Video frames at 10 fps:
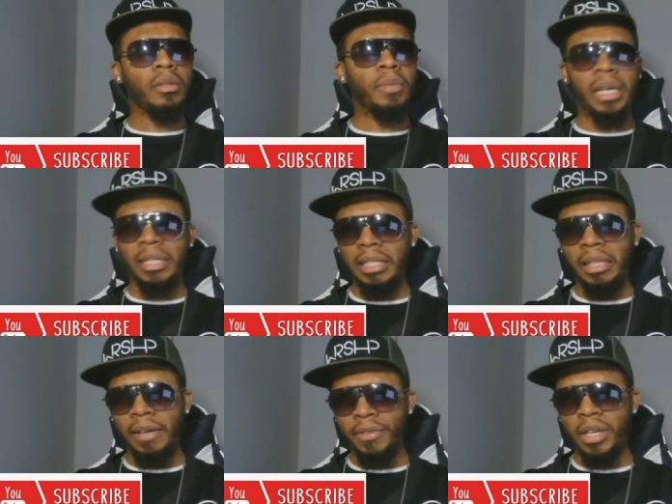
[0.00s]
because he
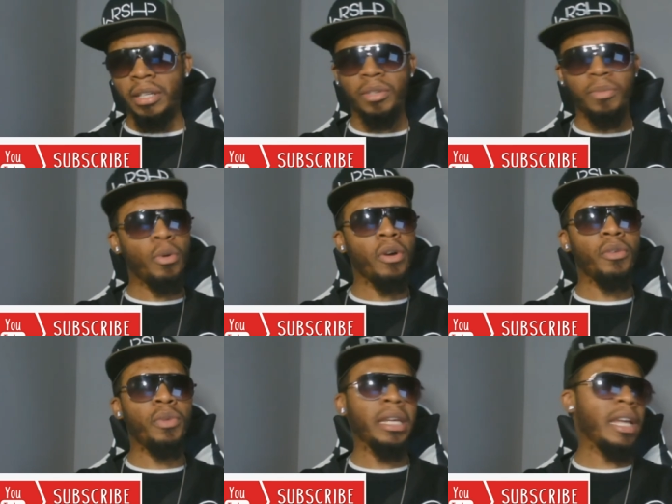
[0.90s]
loves us more than we can